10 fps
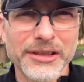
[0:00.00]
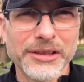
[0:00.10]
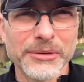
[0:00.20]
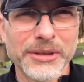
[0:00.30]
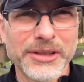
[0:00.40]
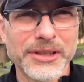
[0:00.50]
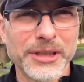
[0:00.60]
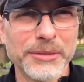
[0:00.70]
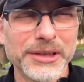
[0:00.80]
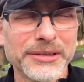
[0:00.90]
to do with the
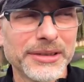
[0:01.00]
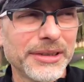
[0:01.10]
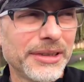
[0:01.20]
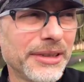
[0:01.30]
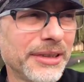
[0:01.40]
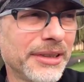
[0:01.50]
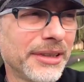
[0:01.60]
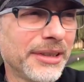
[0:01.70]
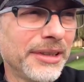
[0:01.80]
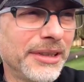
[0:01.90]
stigma.
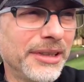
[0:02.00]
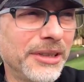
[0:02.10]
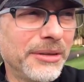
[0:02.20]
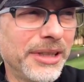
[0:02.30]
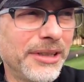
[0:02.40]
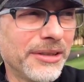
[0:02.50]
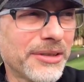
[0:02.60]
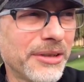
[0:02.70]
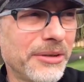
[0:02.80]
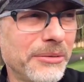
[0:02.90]
And
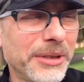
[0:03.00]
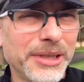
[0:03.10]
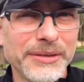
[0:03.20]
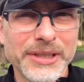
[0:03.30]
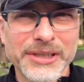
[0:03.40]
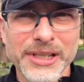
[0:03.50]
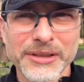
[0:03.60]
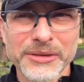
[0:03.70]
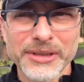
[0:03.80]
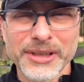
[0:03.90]
also we live in this
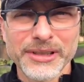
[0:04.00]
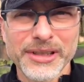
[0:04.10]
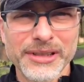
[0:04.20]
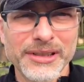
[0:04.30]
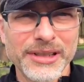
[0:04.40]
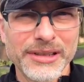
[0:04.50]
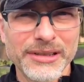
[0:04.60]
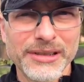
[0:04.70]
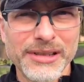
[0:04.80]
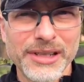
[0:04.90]
country that
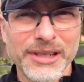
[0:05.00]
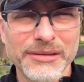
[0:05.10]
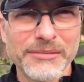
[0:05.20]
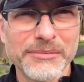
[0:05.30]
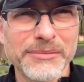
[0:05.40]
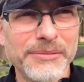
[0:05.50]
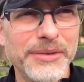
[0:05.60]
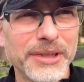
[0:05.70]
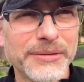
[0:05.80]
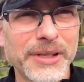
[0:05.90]

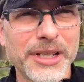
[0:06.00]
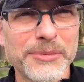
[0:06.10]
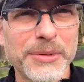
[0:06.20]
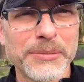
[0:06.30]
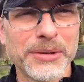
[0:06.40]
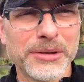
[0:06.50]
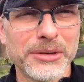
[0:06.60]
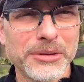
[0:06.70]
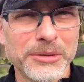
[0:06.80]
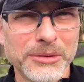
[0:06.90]
vilifies people
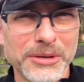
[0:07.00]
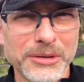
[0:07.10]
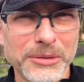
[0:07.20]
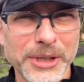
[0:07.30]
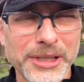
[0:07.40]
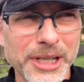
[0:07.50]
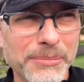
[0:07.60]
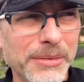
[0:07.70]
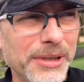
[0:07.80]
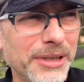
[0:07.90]
who end
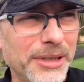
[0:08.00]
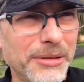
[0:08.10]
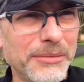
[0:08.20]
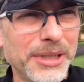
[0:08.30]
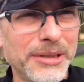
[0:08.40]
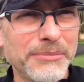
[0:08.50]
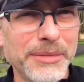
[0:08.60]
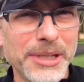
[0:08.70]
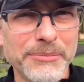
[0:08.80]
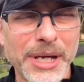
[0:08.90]
up
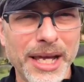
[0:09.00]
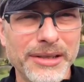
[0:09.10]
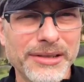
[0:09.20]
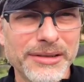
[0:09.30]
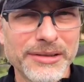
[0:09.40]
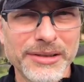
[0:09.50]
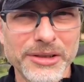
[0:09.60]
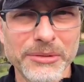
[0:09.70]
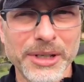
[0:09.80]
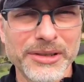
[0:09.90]
in bad
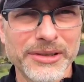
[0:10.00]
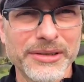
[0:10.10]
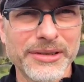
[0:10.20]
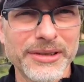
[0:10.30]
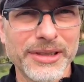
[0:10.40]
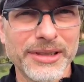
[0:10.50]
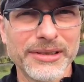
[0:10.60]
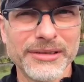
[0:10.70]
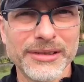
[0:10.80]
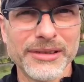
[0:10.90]
situations,
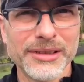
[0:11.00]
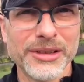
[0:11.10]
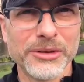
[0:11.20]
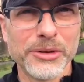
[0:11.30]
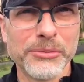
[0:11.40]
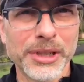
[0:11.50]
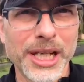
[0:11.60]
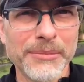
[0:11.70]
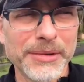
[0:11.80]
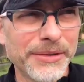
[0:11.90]
and you
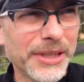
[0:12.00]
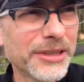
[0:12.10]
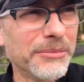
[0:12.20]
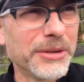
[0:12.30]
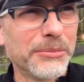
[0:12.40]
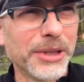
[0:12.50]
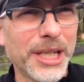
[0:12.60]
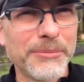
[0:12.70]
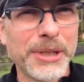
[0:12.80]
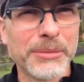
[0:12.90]
blame the victim. You
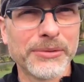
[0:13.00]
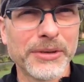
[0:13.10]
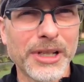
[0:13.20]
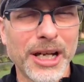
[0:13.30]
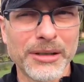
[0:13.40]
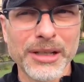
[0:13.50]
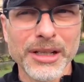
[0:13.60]
blame people for not